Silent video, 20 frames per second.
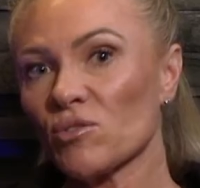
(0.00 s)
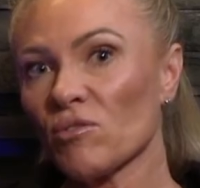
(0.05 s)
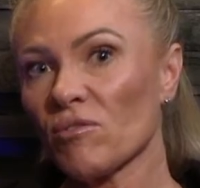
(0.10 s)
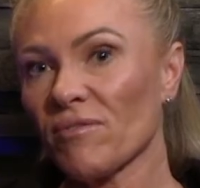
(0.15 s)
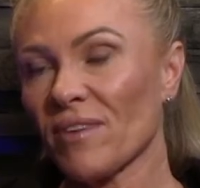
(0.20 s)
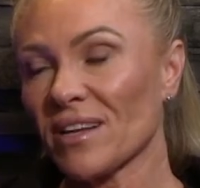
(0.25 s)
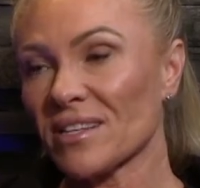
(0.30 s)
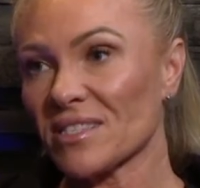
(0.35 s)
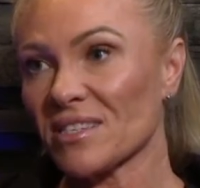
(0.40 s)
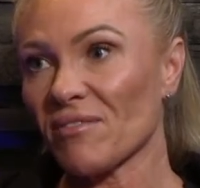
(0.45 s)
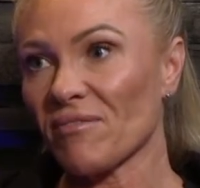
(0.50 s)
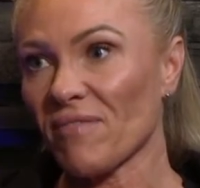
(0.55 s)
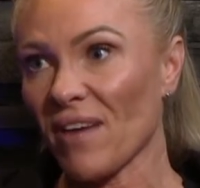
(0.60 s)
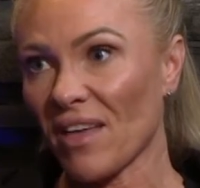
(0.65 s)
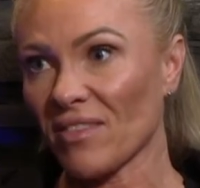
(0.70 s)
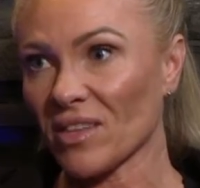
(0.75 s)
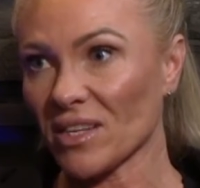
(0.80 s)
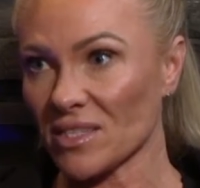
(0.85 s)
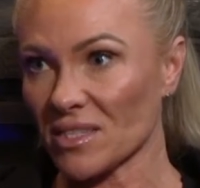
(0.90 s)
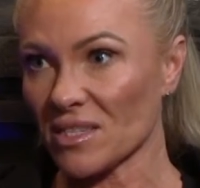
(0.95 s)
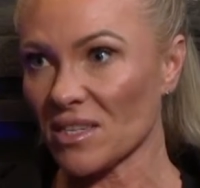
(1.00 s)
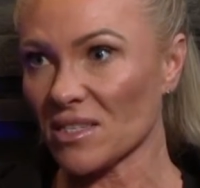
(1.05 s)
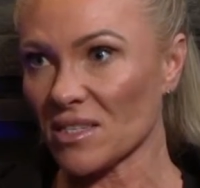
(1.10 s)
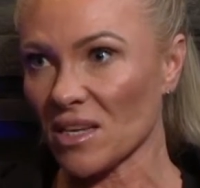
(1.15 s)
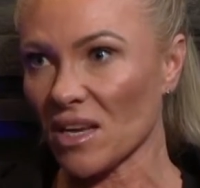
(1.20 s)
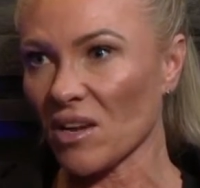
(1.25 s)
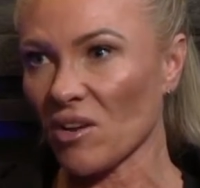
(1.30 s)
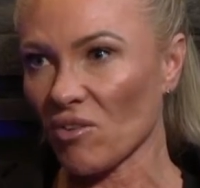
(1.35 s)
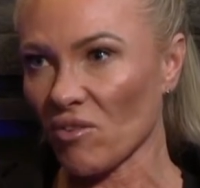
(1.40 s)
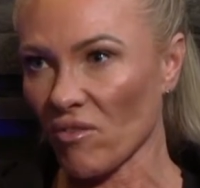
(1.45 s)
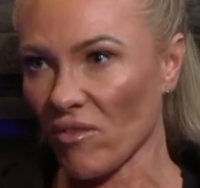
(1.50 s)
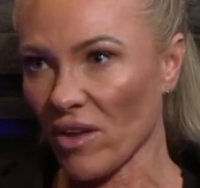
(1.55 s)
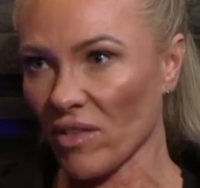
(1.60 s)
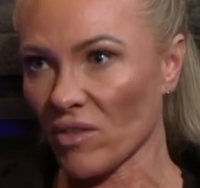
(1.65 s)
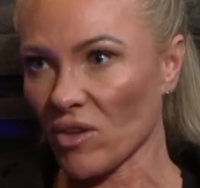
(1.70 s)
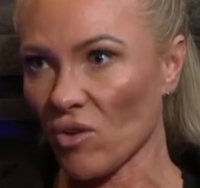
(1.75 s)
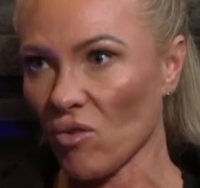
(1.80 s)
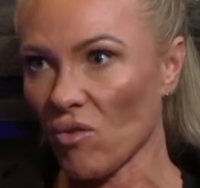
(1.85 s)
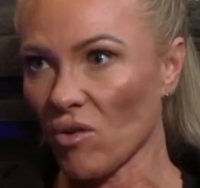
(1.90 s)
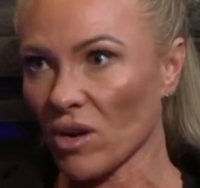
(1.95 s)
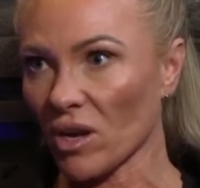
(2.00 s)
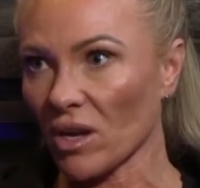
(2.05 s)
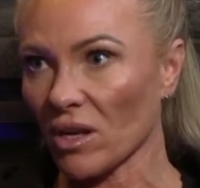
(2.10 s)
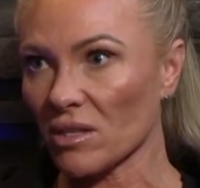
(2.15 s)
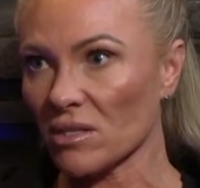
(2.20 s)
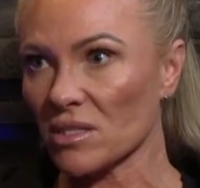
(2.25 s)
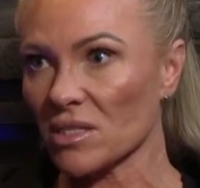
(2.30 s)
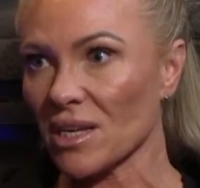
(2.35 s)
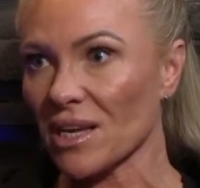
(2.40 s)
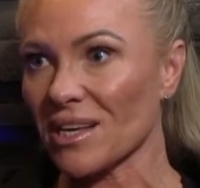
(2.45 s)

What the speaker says: fat's the fat that sits in and around the organs.